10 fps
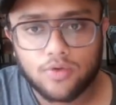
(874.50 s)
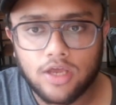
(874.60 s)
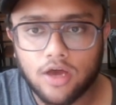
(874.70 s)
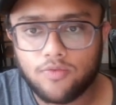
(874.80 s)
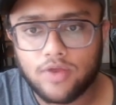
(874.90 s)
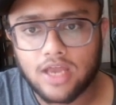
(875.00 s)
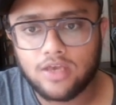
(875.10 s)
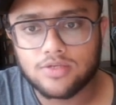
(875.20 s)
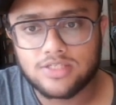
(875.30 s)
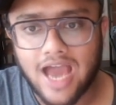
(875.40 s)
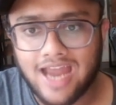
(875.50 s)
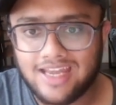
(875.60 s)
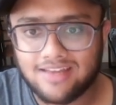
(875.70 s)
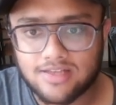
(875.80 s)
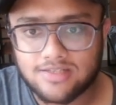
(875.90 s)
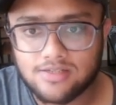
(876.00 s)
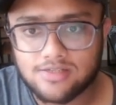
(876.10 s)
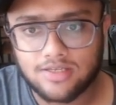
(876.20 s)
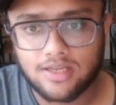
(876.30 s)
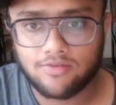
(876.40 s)
here we can use the ID results,
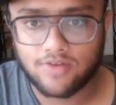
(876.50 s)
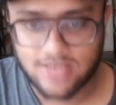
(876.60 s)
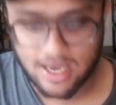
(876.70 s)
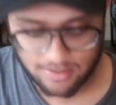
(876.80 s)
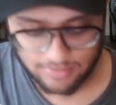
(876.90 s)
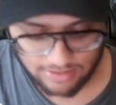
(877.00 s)
the inverse dynamics